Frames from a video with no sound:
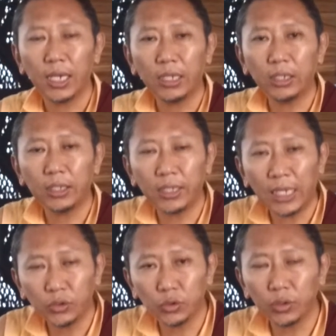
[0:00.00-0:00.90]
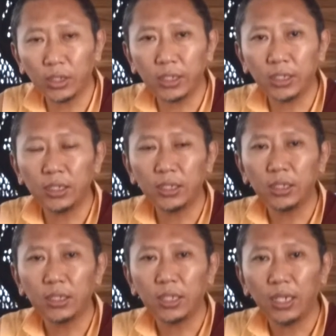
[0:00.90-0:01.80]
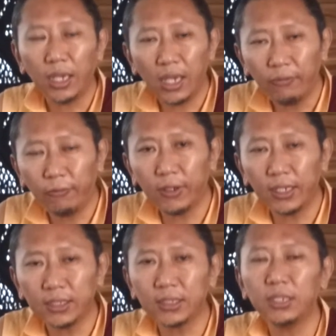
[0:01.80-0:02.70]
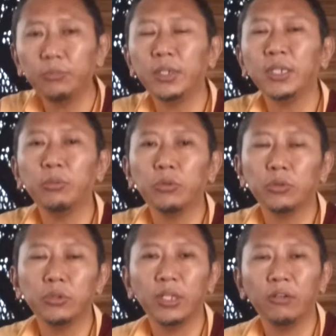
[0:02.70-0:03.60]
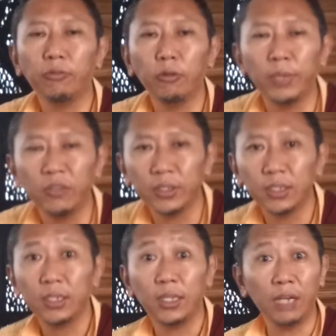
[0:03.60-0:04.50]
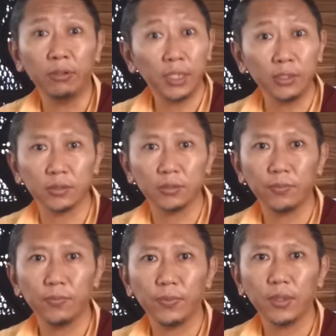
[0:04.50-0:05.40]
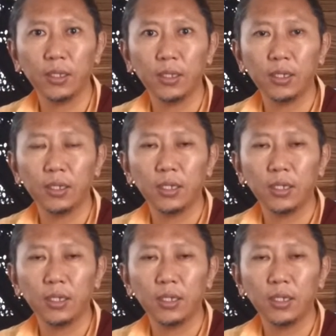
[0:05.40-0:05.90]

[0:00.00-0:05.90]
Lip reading: and naturally, effortlessly being able to therefore benefit every beings.